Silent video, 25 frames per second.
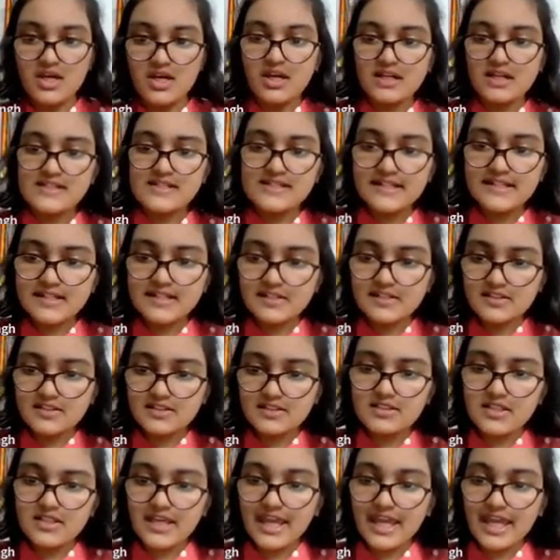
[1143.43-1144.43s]

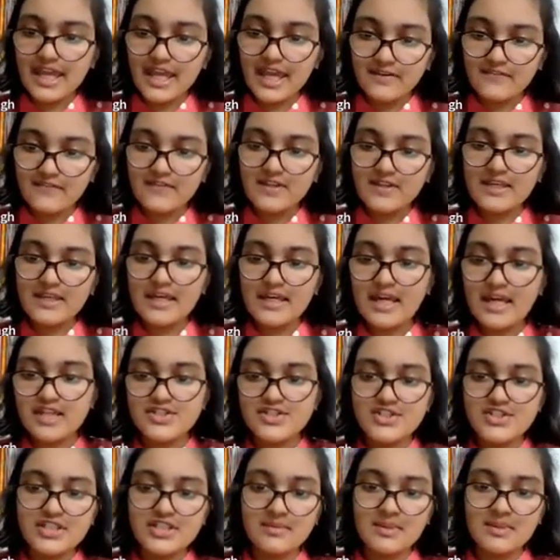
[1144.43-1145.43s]
Consider every
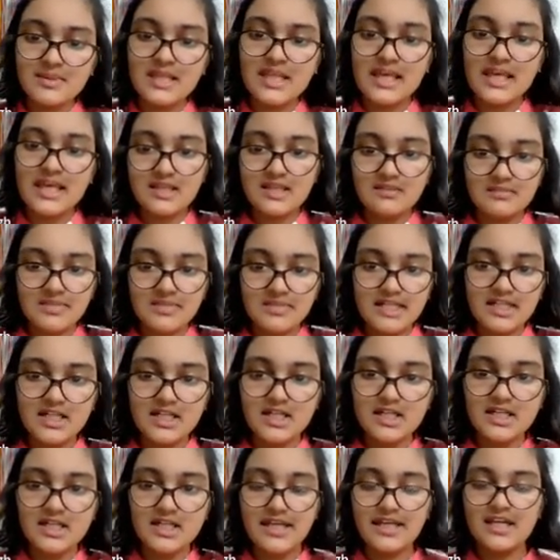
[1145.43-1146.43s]
HTML element
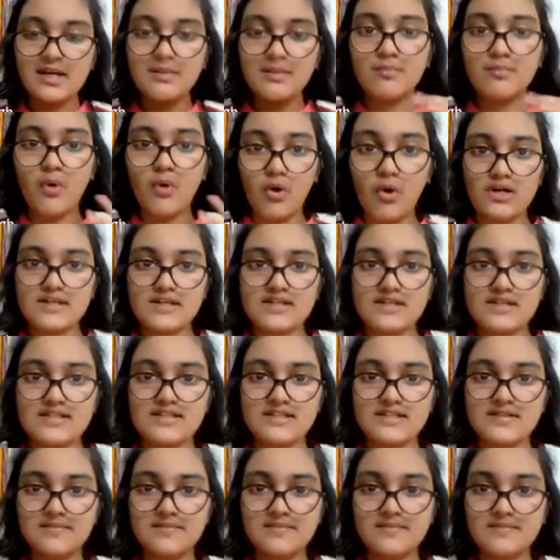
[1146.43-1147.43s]
like a
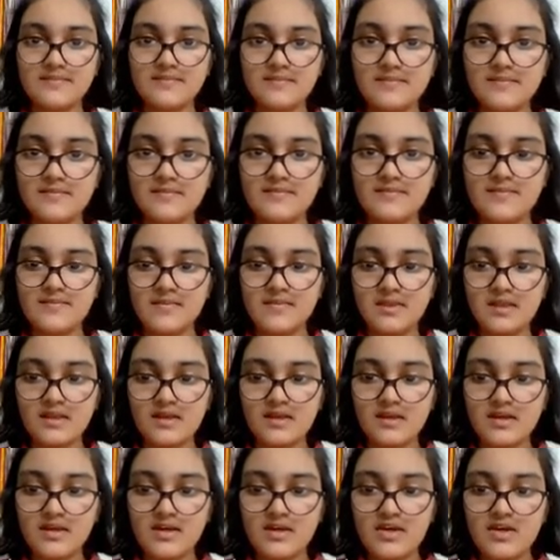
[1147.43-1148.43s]
box.
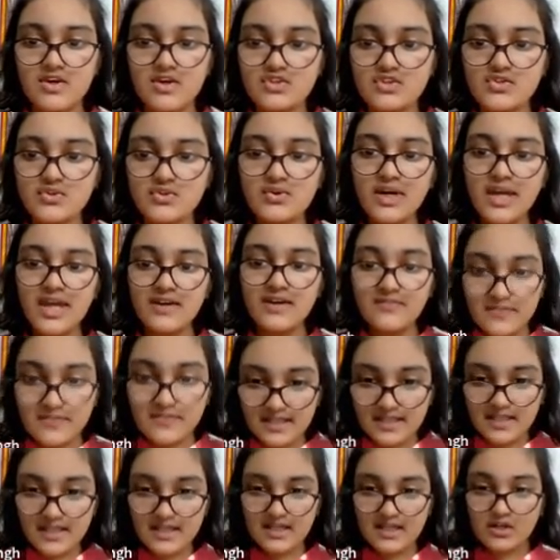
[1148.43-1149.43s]
So
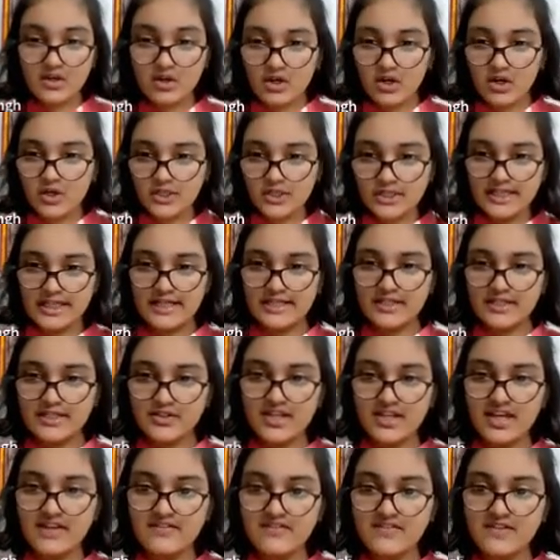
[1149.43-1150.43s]
every content
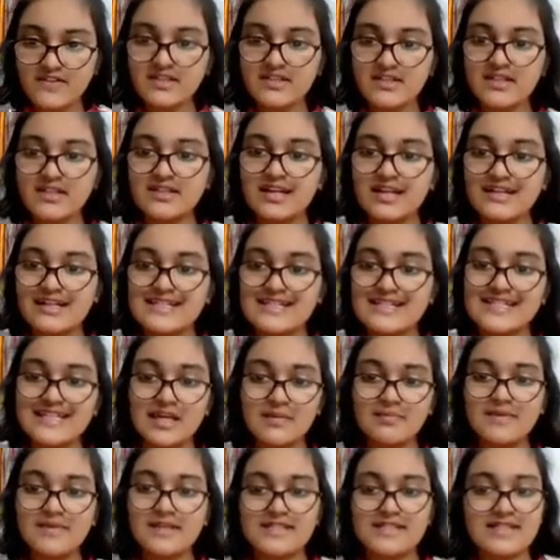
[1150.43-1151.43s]
or everything that is
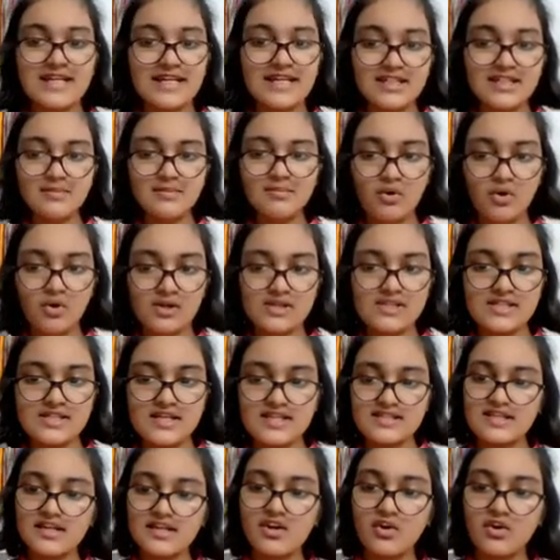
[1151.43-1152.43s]
kept inside the box
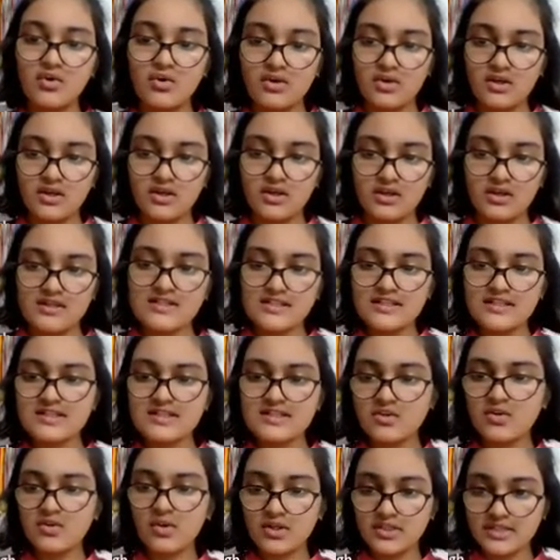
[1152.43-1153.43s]
is
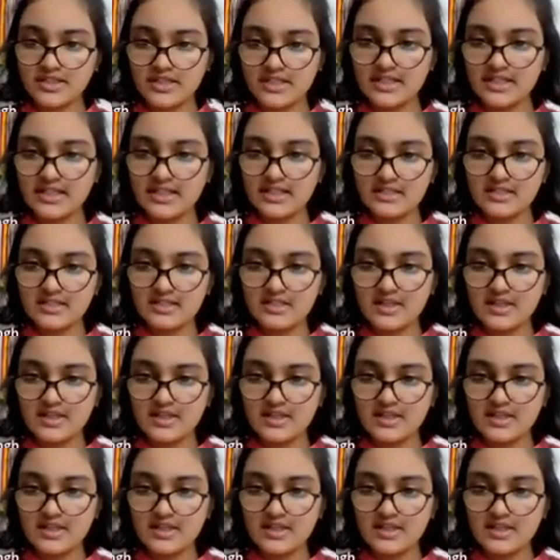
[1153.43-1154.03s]
its content.